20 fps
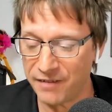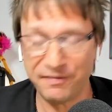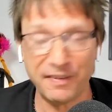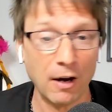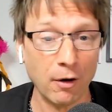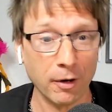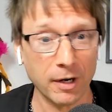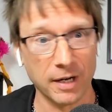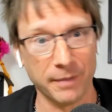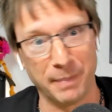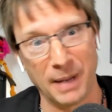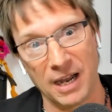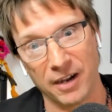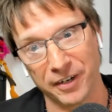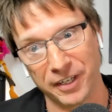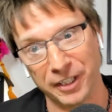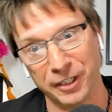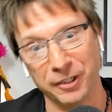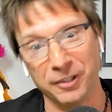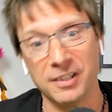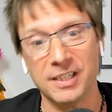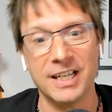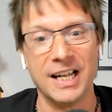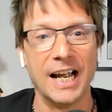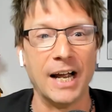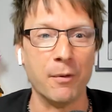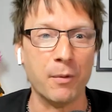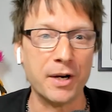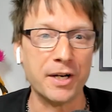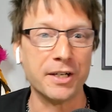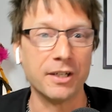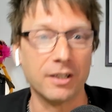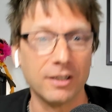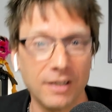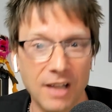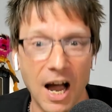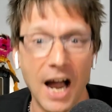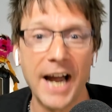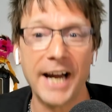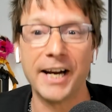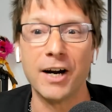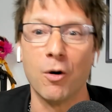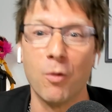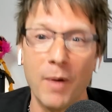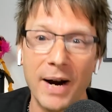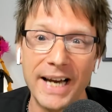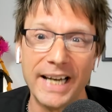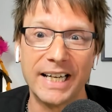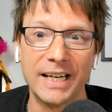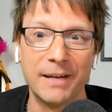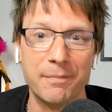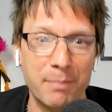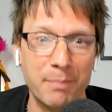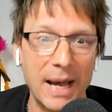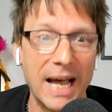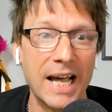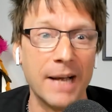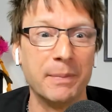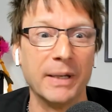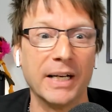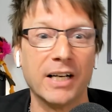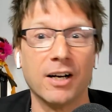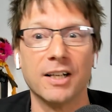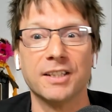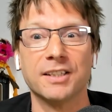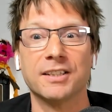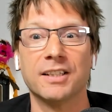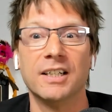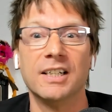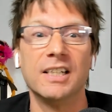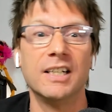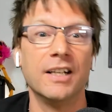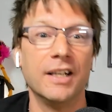felt about you. And when you're lying awake in bed because